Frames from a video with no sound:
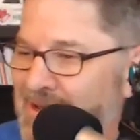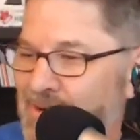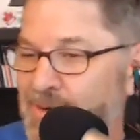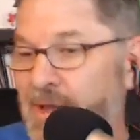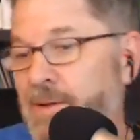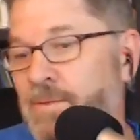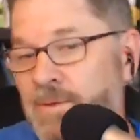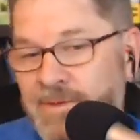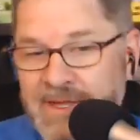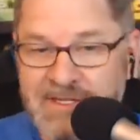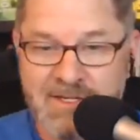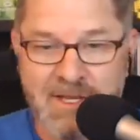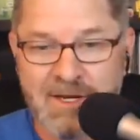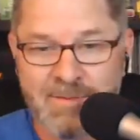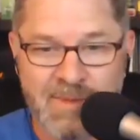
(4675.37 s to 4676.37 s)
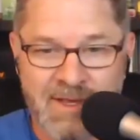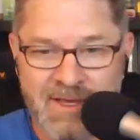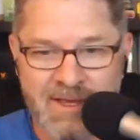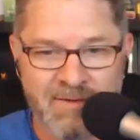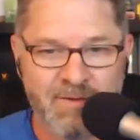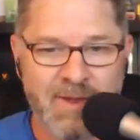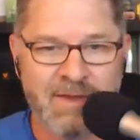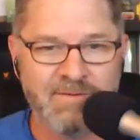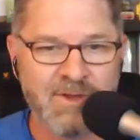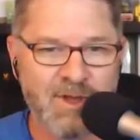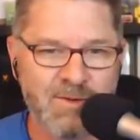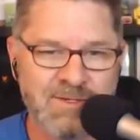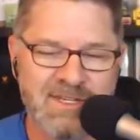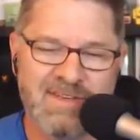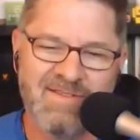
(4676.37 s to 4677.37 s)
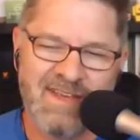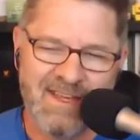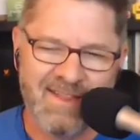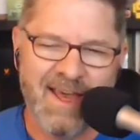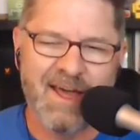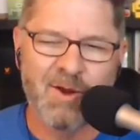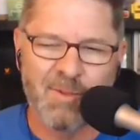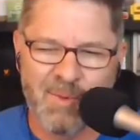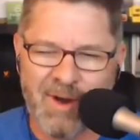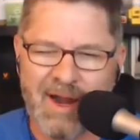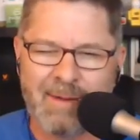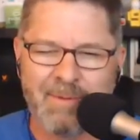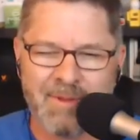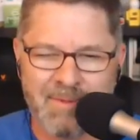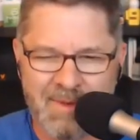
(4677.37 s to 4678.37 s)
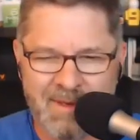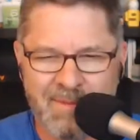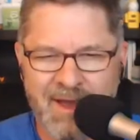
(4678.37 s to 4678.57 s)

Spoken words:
okay, well, that's going to be, if we have to go TV, that'll probably be